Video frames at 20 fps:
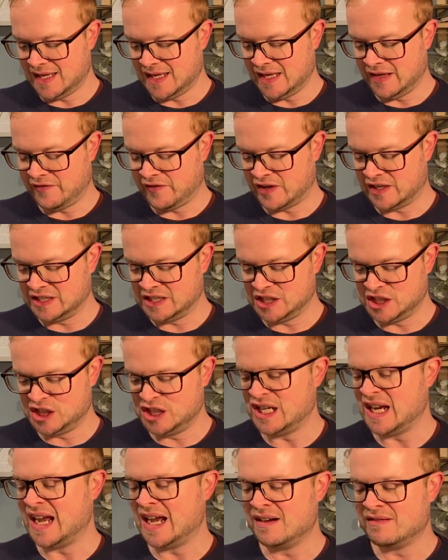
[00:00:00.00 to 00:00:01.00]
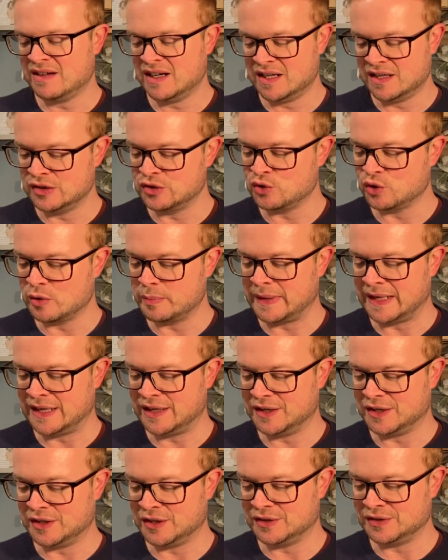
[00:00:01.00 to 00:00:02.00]
if I just share it and talk about
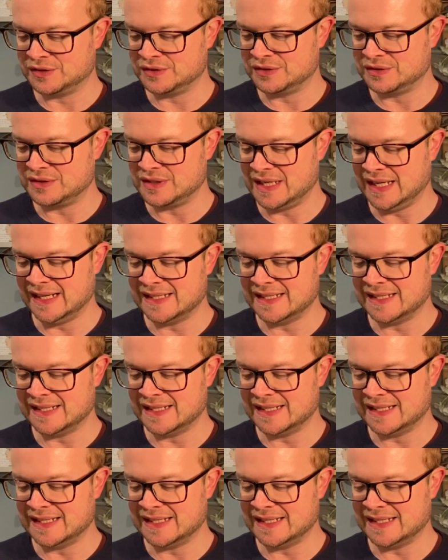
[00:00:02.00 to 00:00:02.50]
it on